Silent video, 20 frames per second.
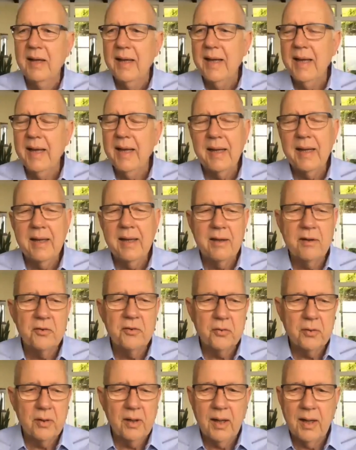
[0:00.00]
it
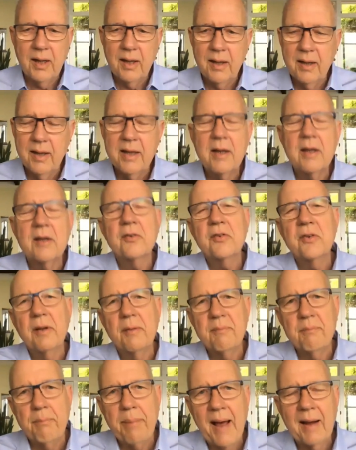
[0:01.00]
is
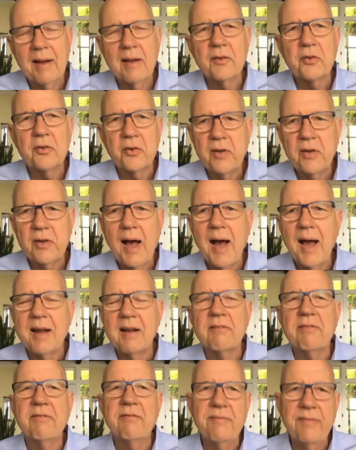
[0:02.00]
the balanced side
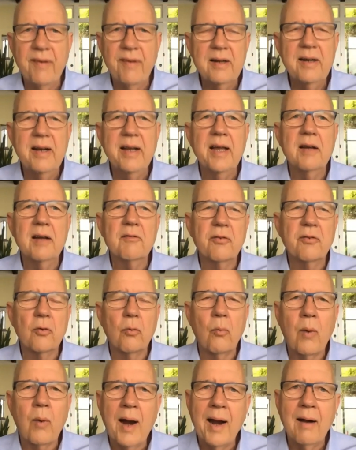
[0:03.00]
of funding for
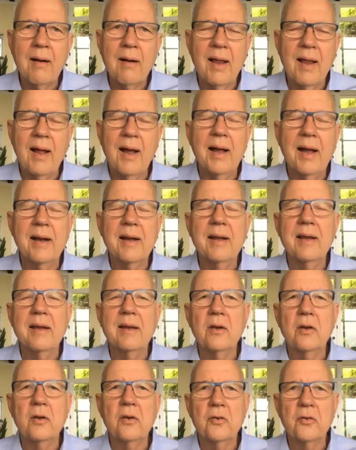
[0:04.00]
wireline
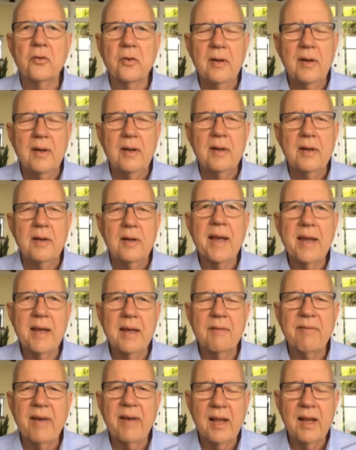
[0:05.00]
is
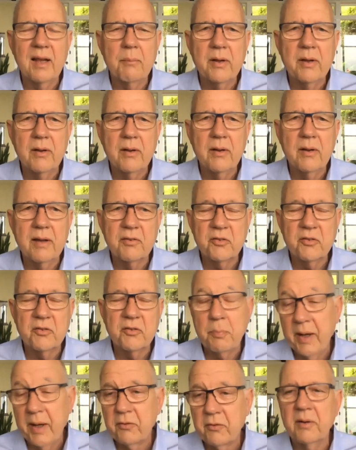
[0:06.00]
making availability of
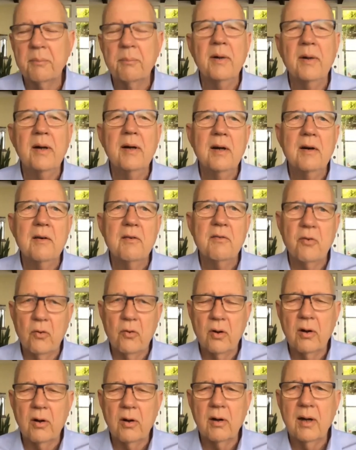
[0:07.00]
spectrum
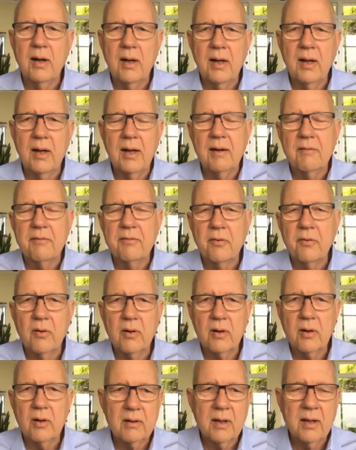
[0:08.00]
for
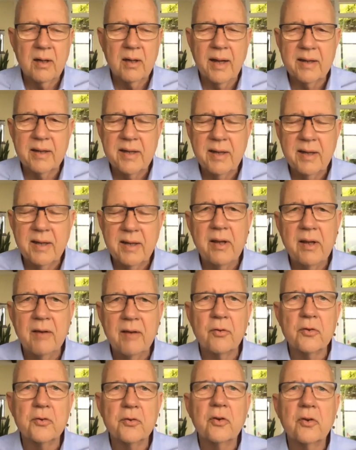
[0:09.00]
connectivity
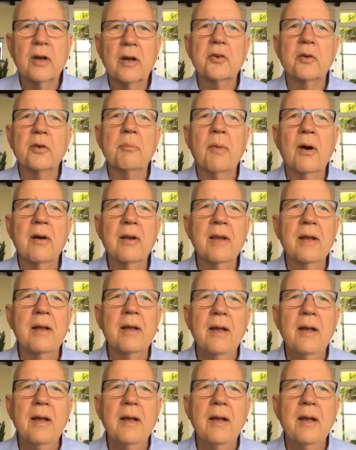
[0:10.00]
infrastructure. Martha,